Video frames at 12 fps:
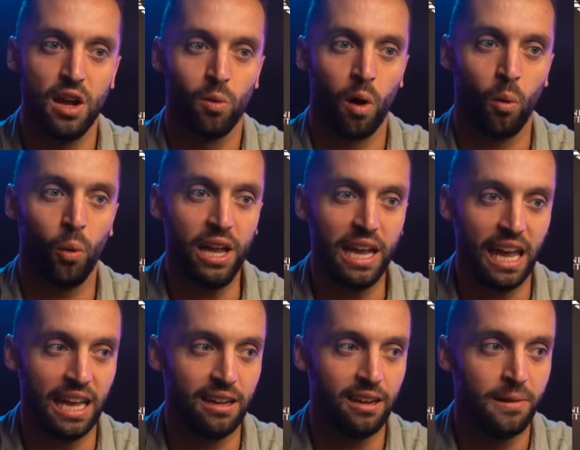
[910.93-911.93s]
where we
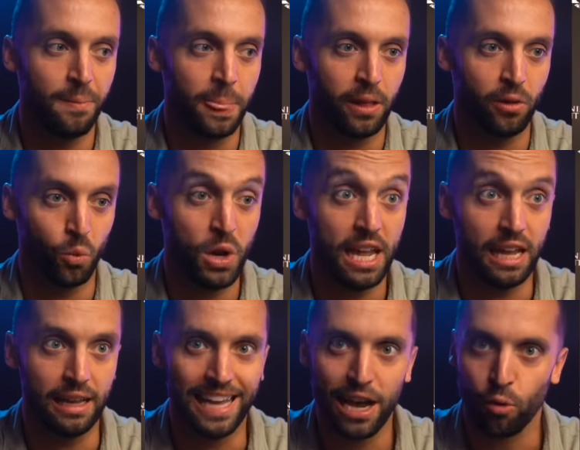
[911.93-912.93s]
can we
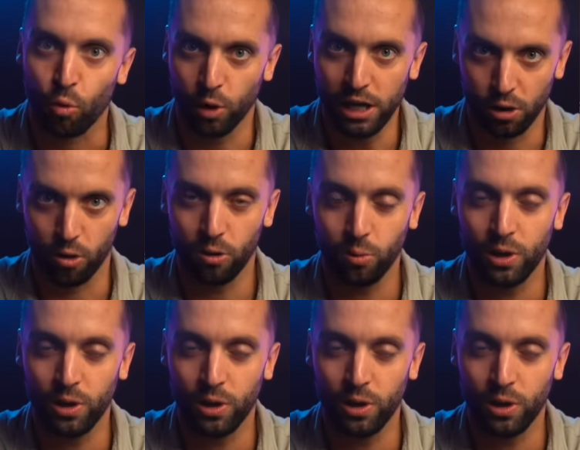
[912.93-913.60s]
can get real.